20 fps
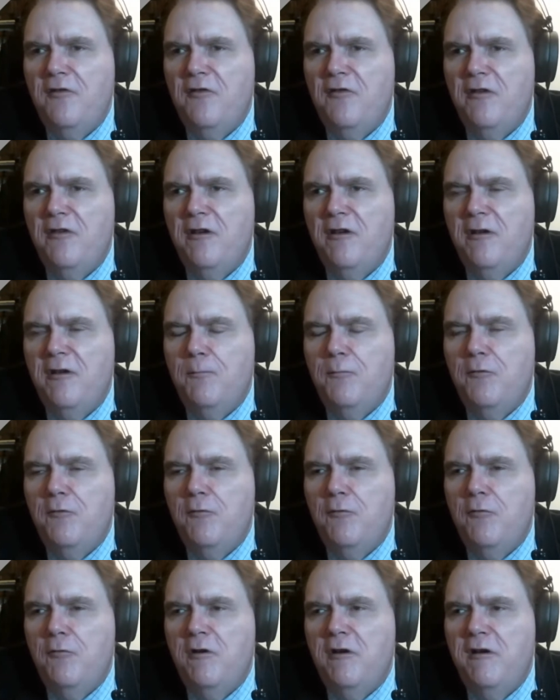slip
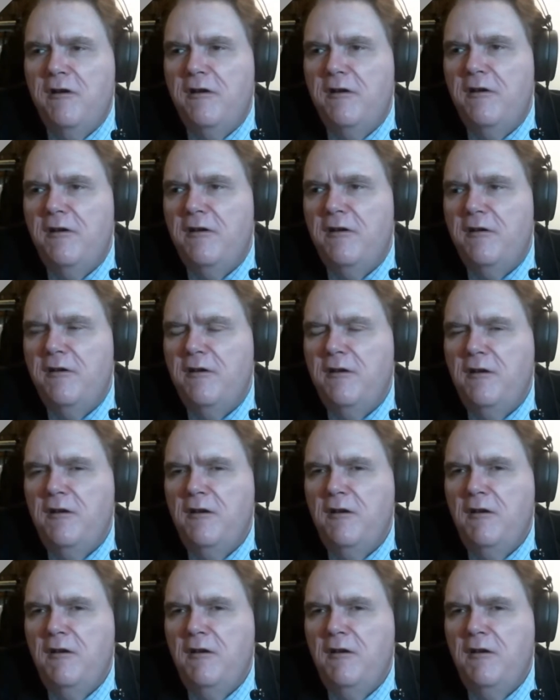away,